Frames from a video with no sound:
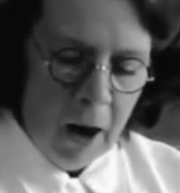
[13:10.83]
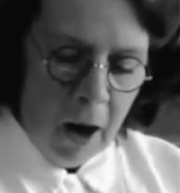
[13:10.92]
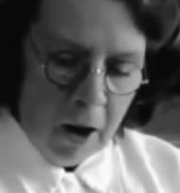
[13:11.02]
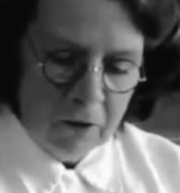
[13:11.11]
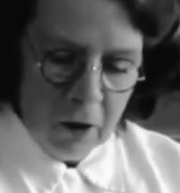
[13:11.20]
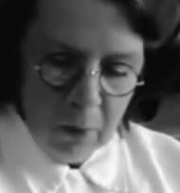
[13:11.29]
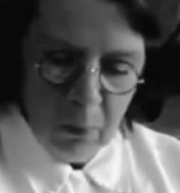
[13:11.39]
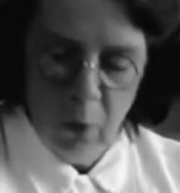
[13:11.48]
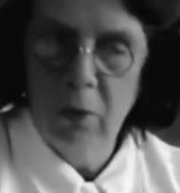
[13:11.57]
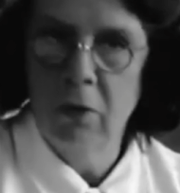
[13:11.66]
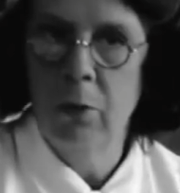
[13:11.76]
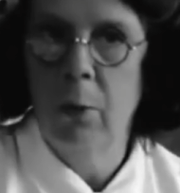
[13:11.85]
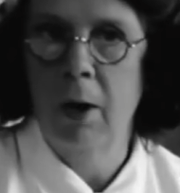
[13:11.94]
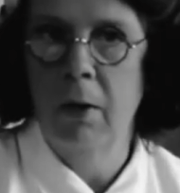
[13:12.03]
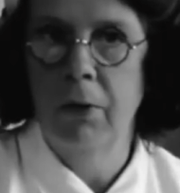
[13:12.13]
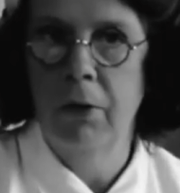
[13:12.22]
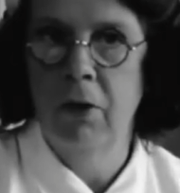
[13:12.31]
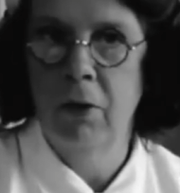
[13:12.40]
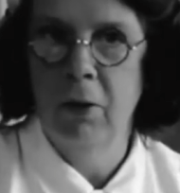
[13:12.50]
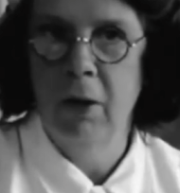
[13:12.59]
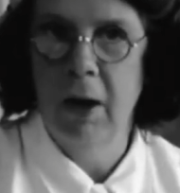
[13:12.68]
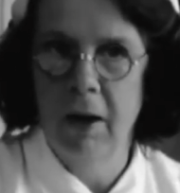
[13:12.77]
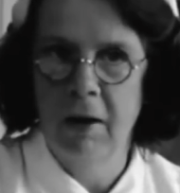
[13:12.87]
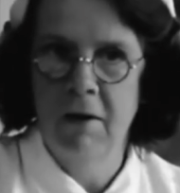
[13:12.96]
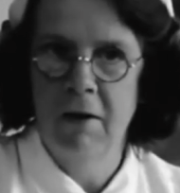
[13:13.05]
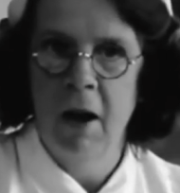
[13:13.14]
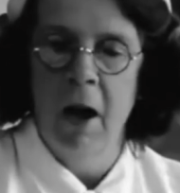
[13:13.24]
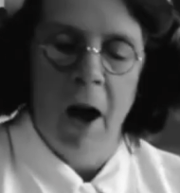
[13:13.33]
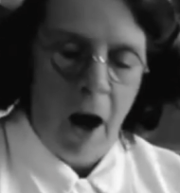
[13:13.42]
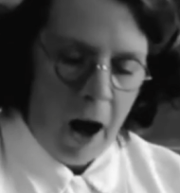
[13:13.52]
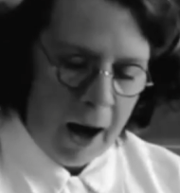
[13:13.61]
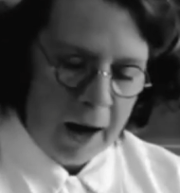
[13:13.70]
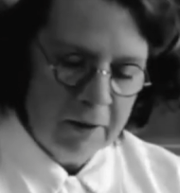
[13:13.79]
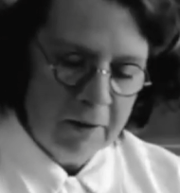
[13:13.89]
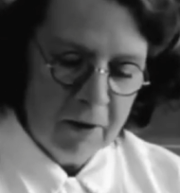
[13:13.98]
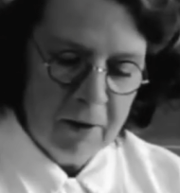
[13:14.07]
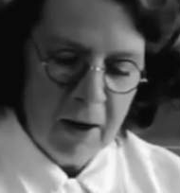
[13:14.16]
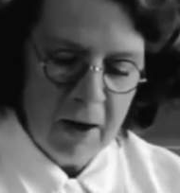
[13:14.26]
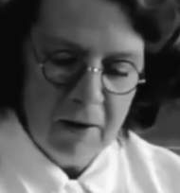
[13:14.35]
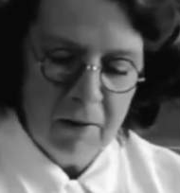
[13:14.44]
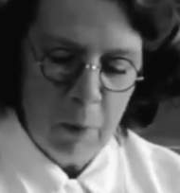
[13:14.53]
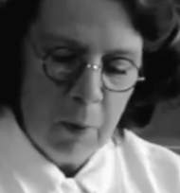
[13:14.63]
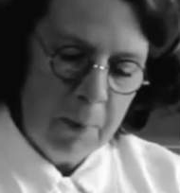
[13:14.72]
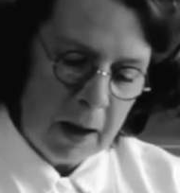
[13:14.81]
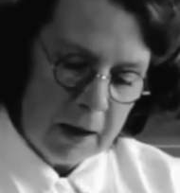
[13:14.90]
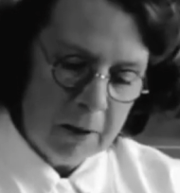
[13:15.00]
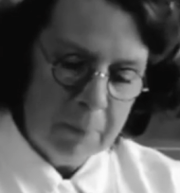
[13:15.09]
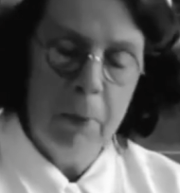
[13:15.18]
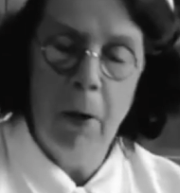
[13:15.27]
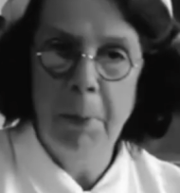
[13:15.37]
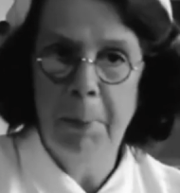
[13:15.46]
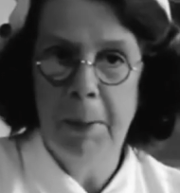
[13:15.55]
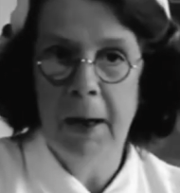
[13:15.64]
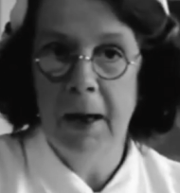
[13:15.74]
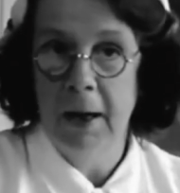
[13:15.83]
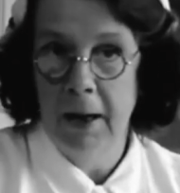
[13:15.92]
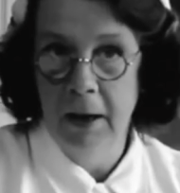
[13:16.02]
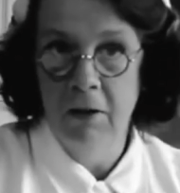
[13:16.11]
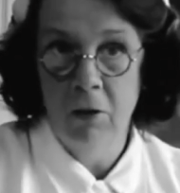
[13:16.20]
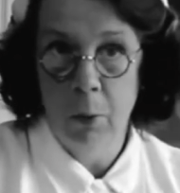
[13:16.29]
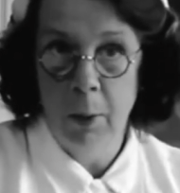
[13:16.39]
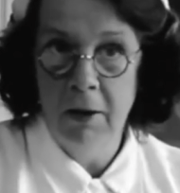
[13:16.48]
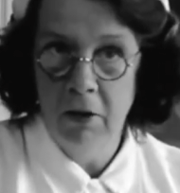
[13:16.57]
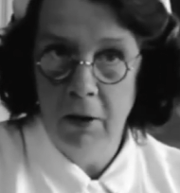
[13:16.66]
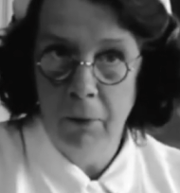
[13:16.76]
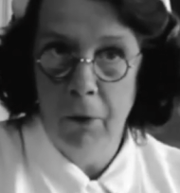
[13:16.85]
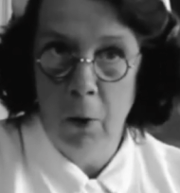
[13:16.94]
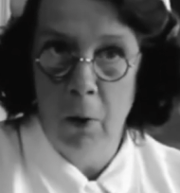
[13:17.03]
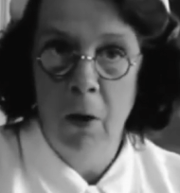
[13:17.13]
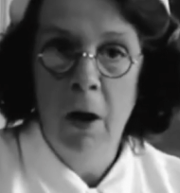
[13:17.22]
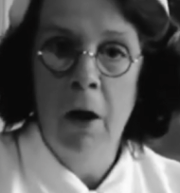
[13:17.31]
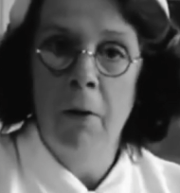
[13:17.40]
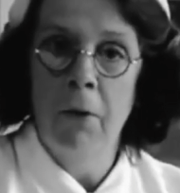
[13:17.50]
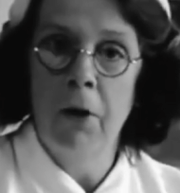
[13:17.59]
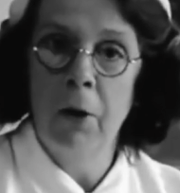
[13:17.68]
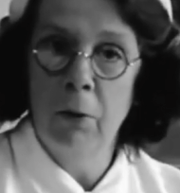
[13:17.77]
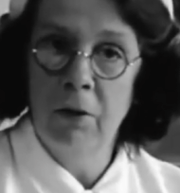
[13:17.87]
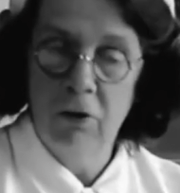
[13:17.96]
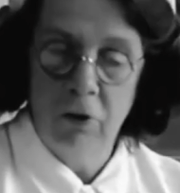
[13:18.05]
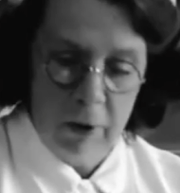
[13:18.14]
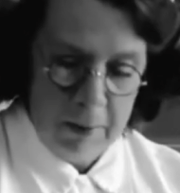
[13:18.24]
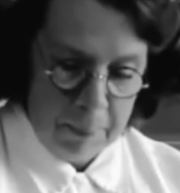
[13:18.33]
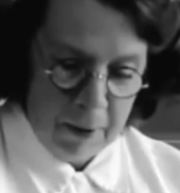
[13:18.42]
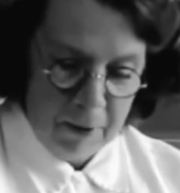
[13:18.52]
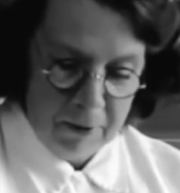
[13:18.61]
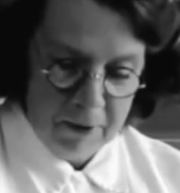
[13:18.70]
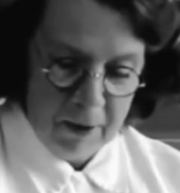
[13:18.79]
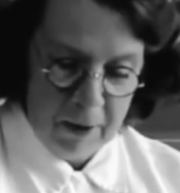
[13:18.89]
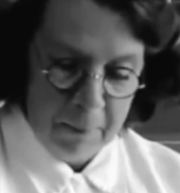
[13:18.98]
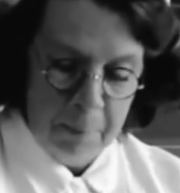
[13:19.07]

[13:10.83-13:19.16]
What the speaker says: I don't want to overdo these, and these will make probably at least 24 for your street party,